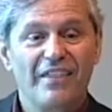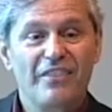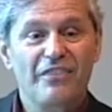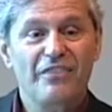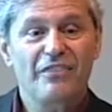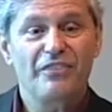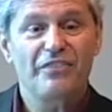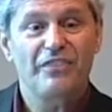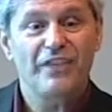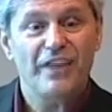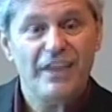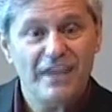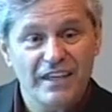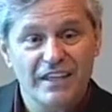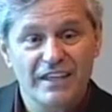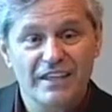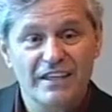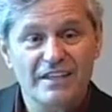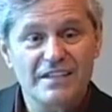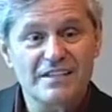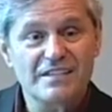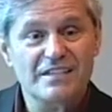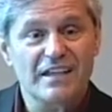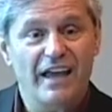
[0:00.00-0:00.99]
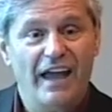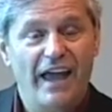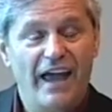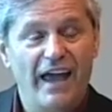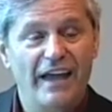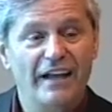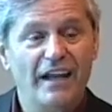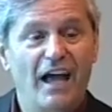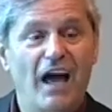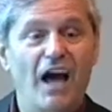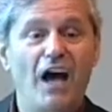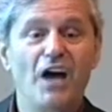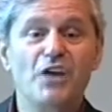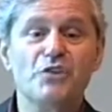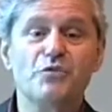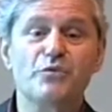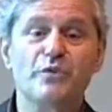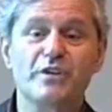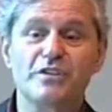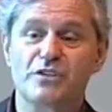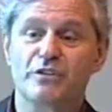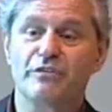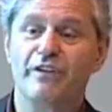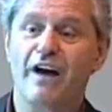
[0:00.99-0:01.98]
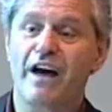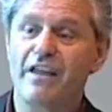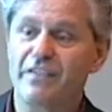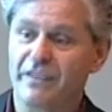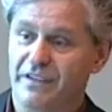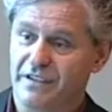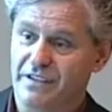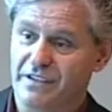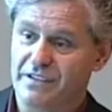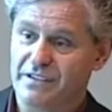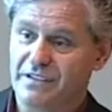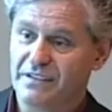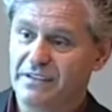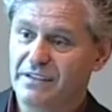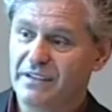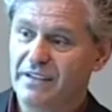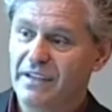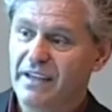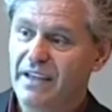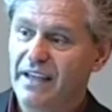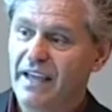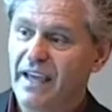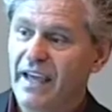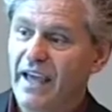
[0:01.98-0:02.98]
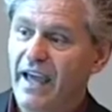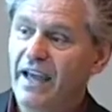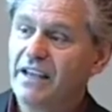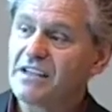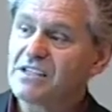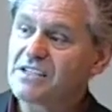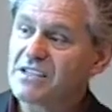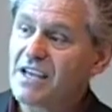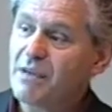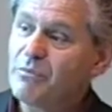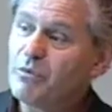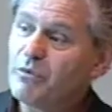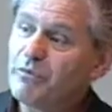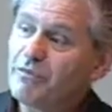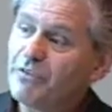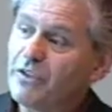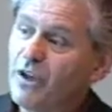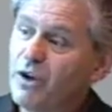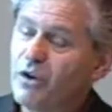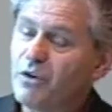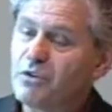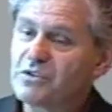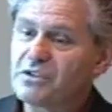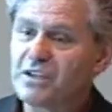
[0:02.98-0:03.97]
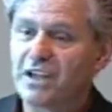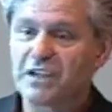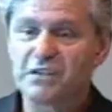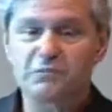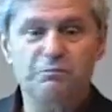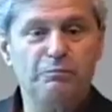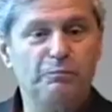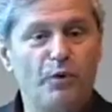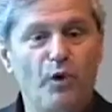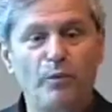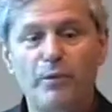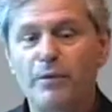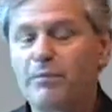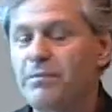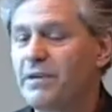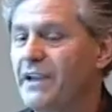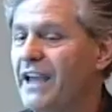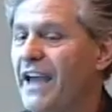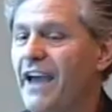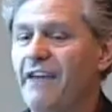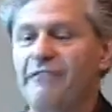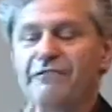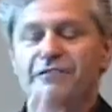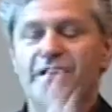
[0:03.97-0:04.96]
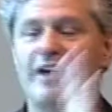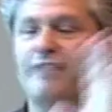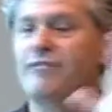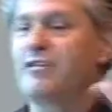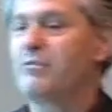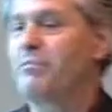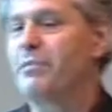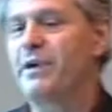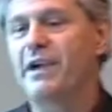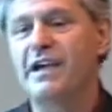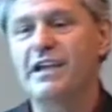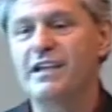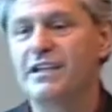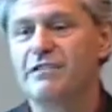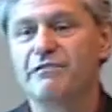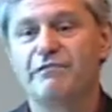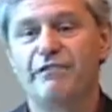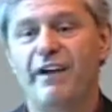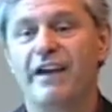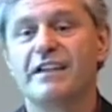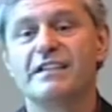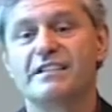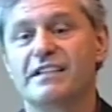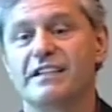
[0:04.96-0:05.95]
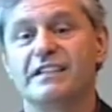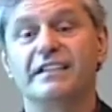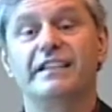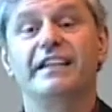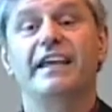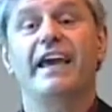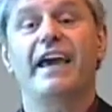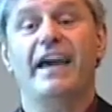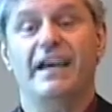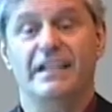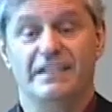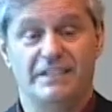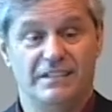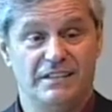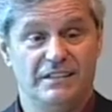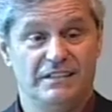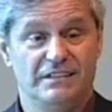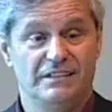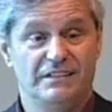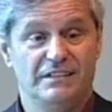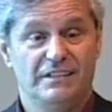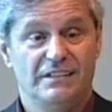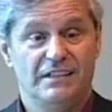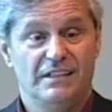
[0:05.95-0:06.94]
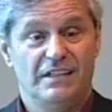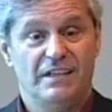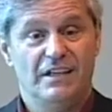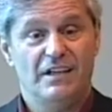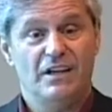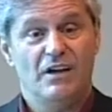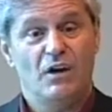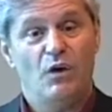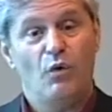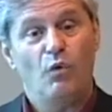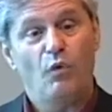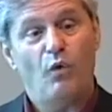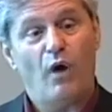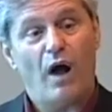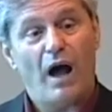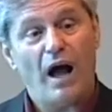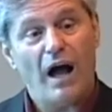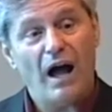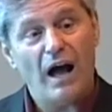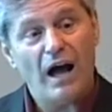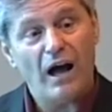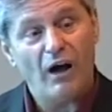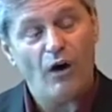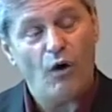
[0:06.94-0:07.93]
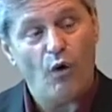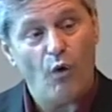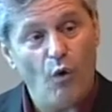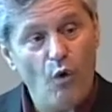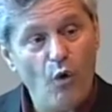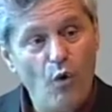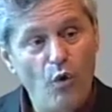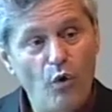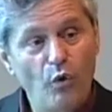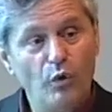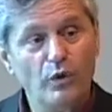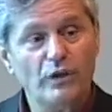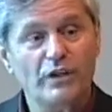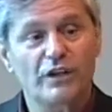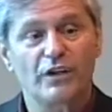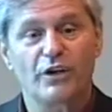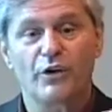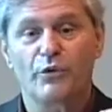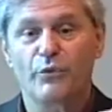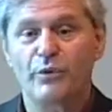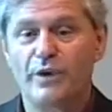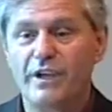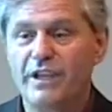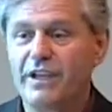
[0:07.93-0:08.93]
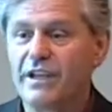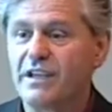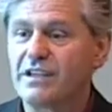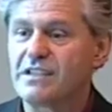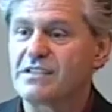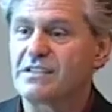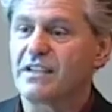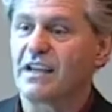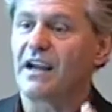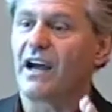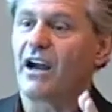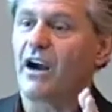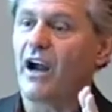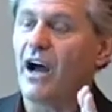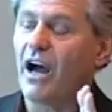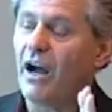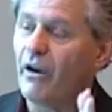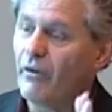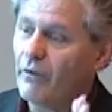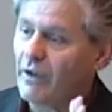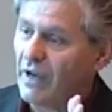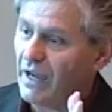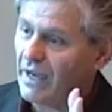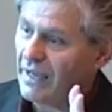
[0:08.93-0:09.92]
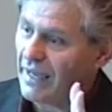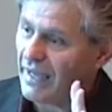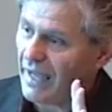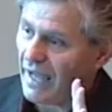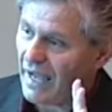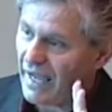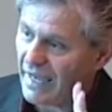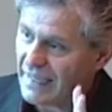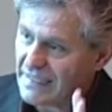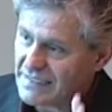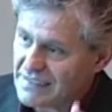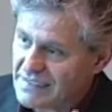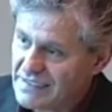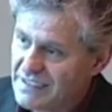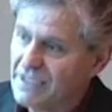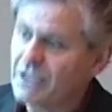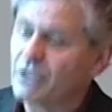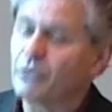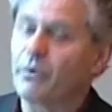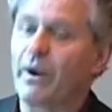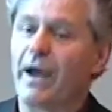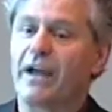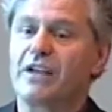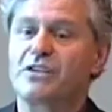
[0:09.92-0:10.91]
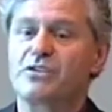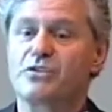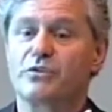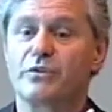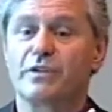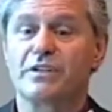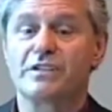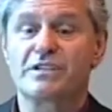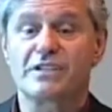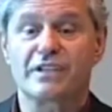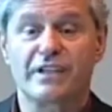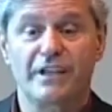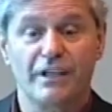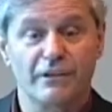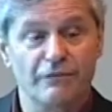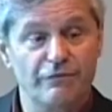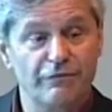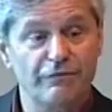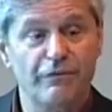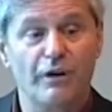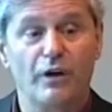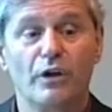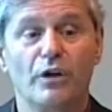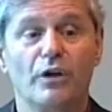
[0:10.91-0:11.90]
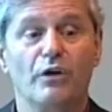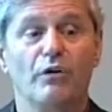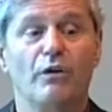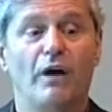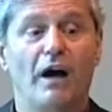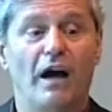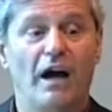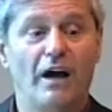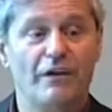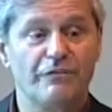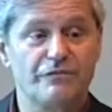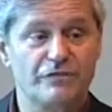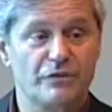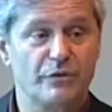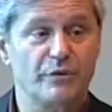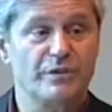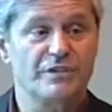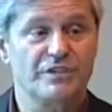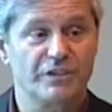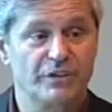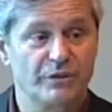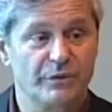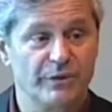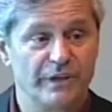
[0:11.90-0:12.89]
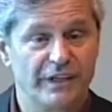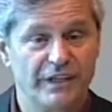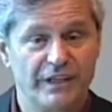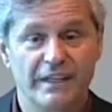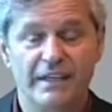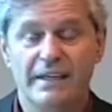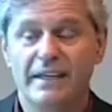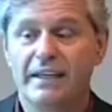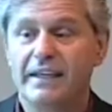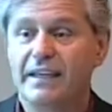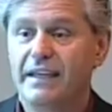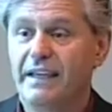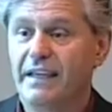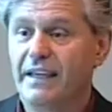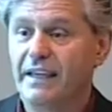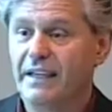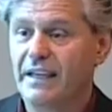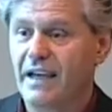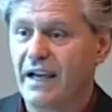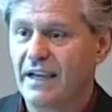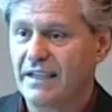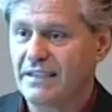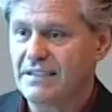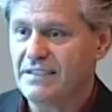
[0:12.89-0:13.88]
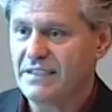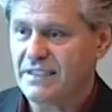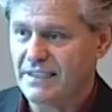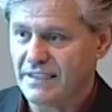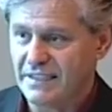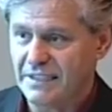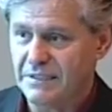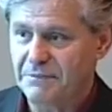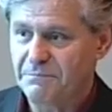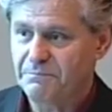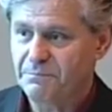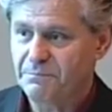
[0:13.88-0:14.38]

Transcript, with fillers: These and hundreds of others, and some of those that probably have never been invented yet, are all careers that our I T graduates can follow after a degree in I T.